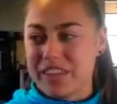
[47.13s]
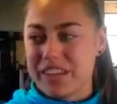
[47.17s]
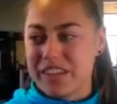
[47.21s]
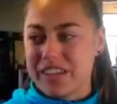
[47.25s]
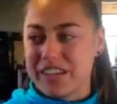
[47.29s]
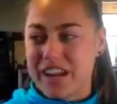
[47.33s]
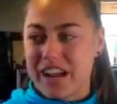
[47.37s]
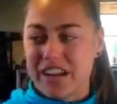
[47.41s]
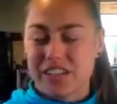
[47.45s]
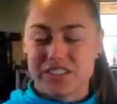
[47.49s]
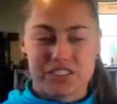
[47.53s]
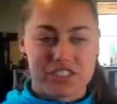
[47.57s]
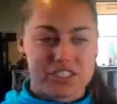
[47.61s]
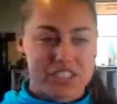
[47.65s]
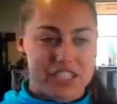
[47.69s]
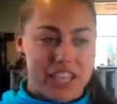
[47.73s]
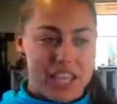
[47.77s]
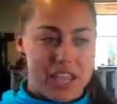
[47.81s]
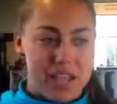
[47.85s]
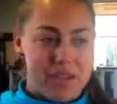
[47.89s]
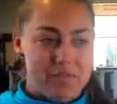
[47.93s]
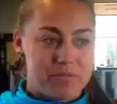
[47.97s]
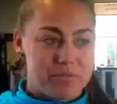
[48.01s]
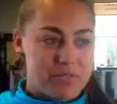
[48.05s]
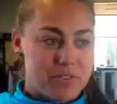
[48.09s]
It actually
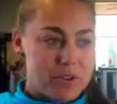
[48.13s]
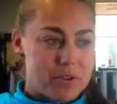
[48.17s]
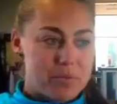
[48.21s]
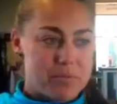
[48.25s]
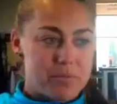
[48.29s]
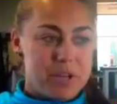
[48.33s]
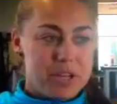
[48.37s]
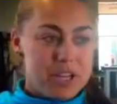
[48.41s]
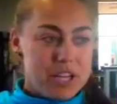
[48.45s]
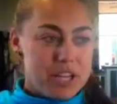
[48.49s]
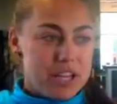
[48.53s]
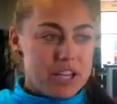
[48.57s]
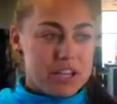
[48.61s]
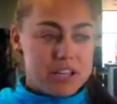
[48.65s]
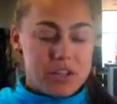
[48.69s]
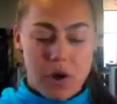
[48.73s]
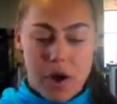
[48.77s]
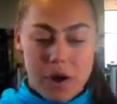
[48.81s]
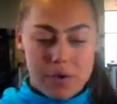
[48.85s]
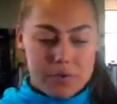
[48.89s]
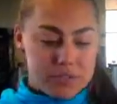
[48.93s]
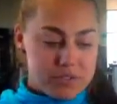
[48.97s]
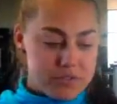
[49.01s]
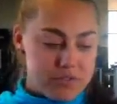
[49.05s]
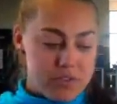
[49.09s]
came from,
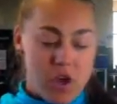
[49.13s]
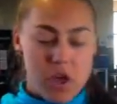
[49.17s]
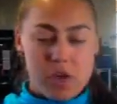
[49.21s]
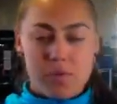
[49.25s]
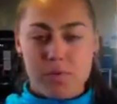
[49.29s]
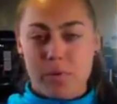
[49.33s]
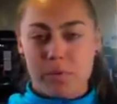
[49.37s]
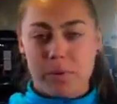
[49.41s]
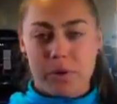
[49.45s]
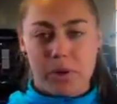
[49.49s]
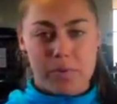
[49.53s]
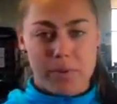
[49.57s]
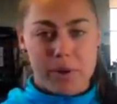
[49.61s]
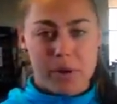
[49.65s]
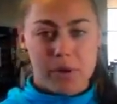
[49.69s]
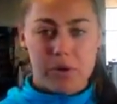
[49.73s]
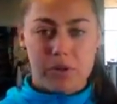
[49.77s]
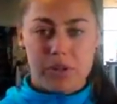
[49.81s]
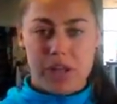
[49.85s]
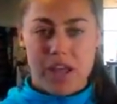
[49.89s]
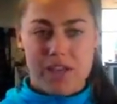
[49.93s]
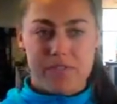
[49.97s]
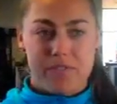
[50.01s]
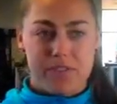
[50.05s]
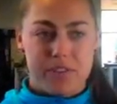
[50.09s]
I was a volleyball player my
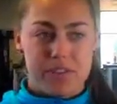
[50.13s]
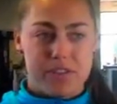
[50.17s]
whole life,